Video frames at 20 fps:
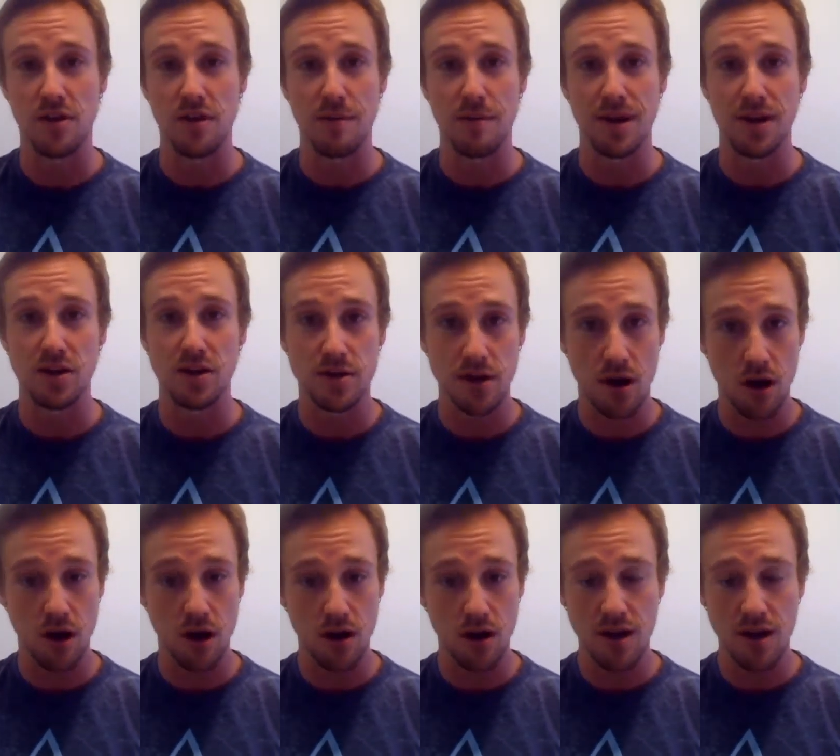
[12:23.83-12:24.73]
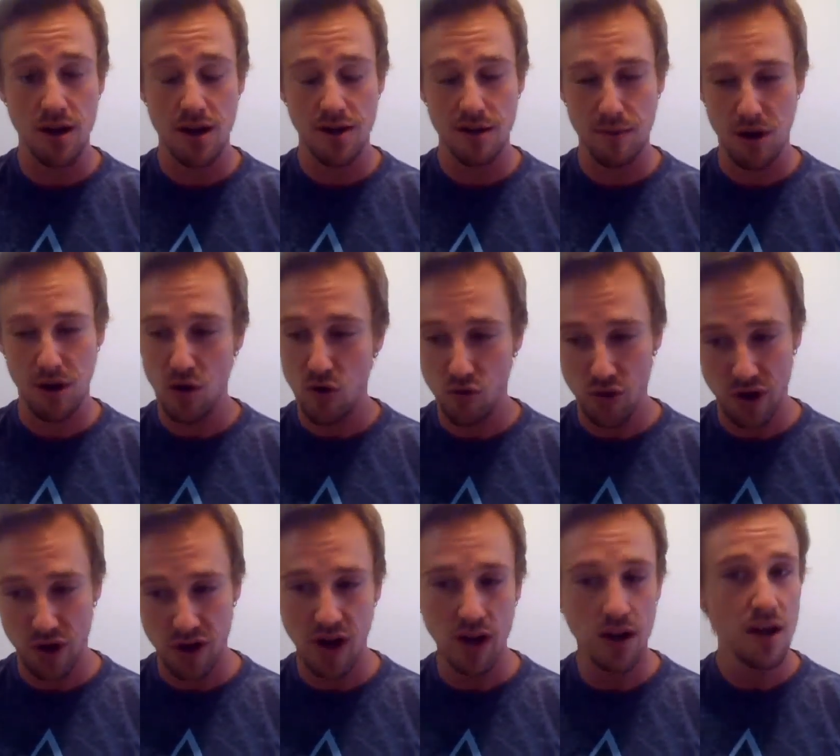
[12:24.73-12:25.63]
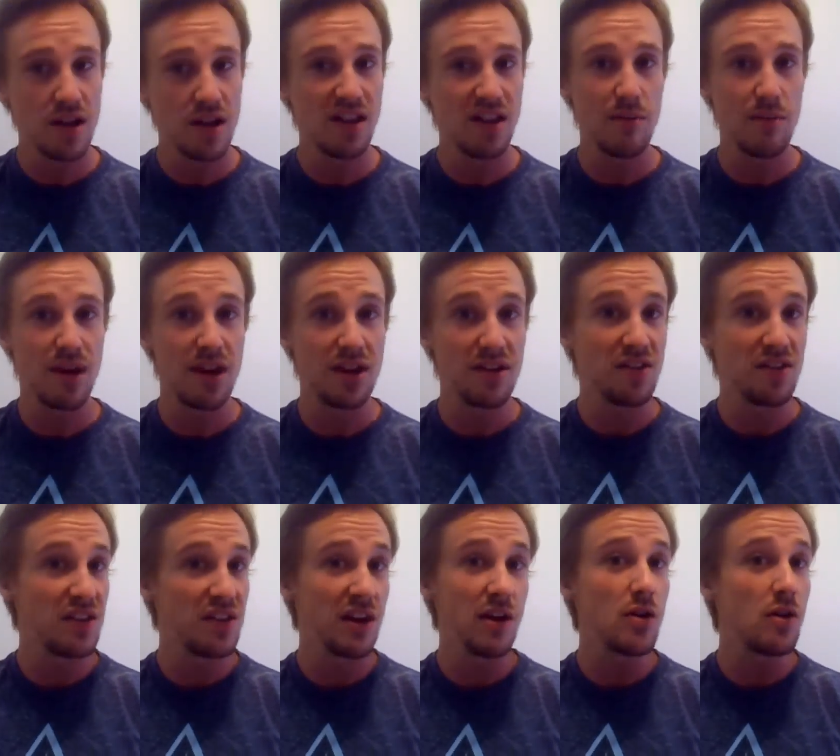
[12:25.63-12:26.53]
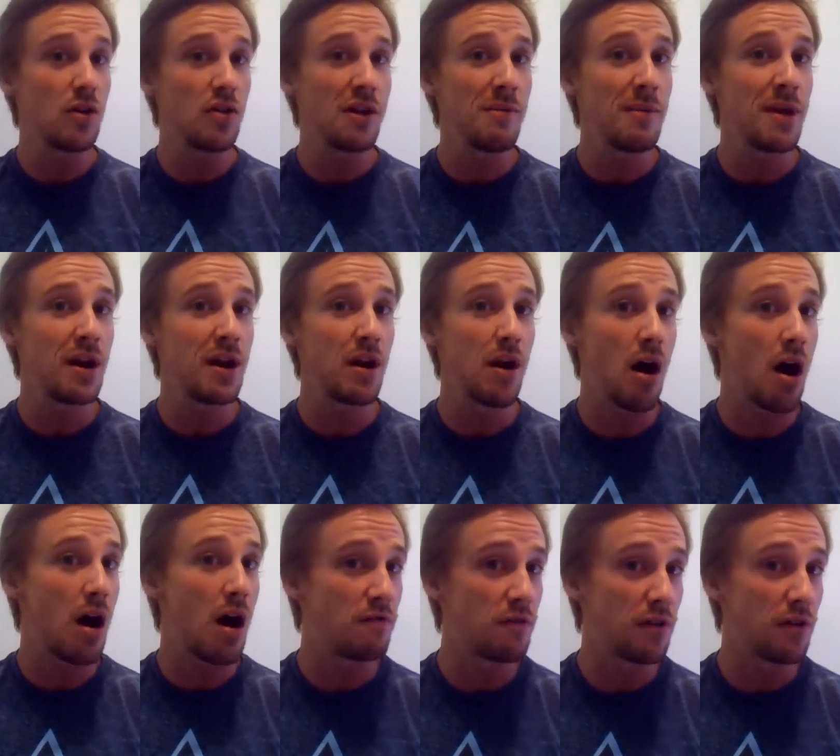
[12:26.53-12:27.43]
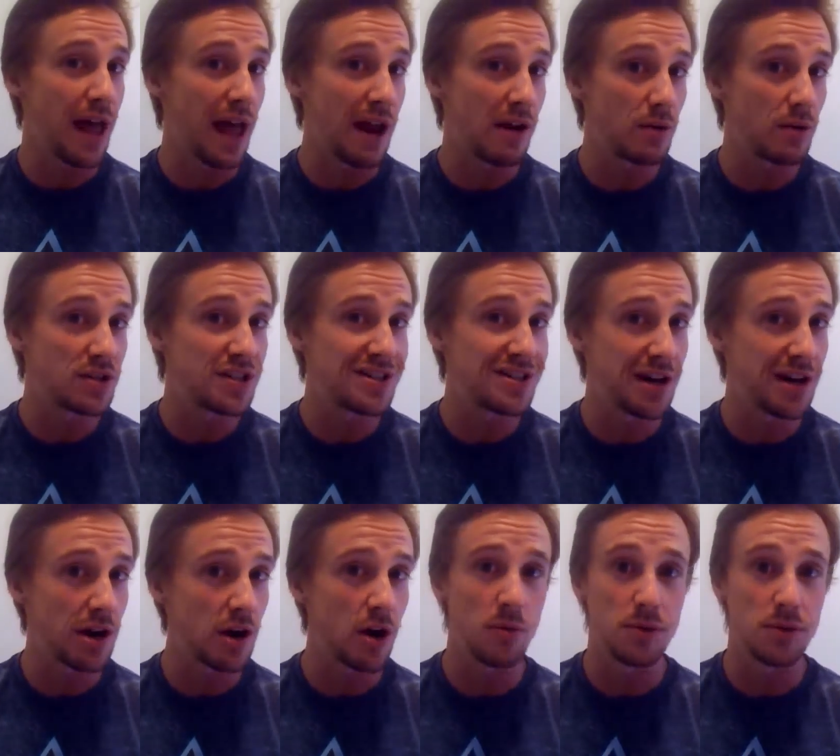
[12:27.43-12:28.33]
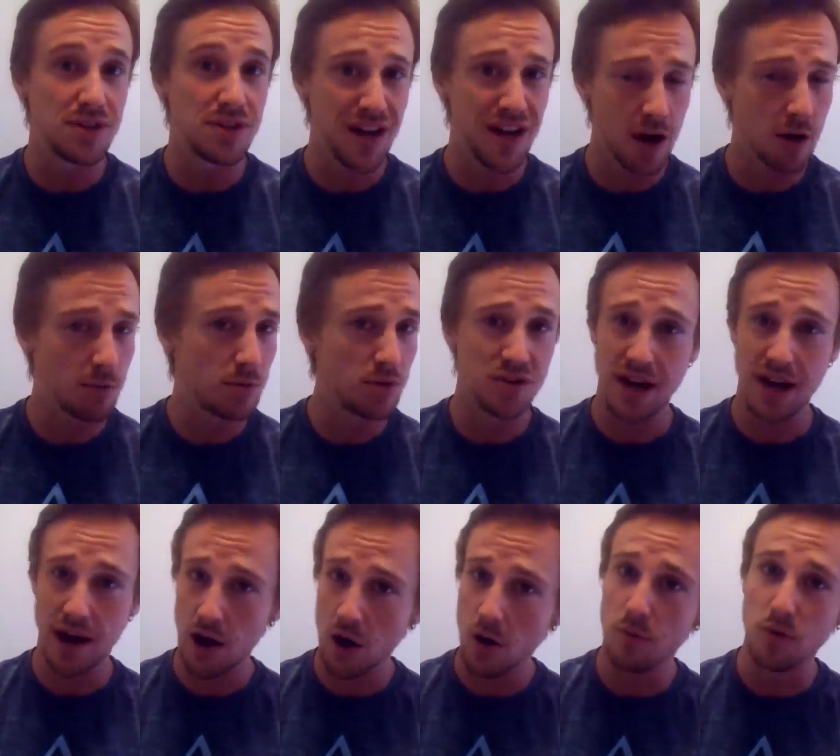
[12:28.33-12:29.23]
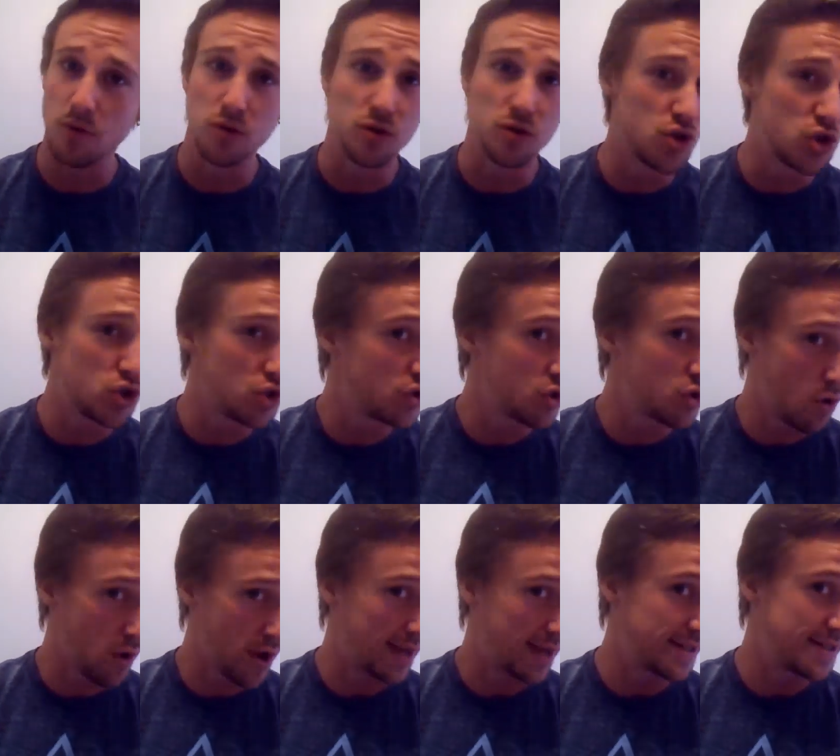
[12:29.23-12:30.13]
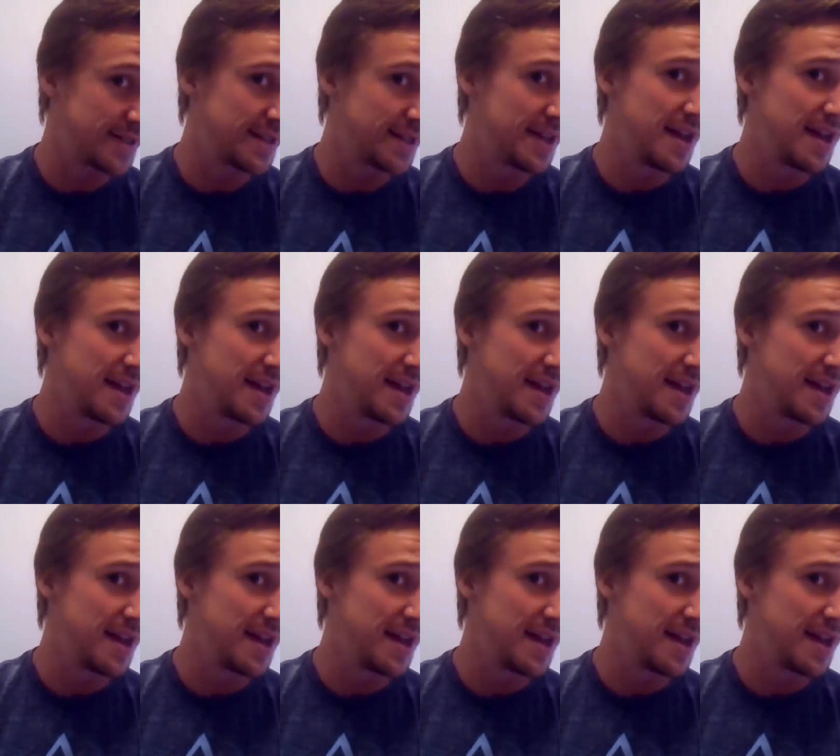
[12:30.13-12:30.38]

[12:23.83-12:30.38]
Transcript: They made it dark, they made it gritty, they made it cynical, they made it awful, and it was a terrible, terrible, terrible choice.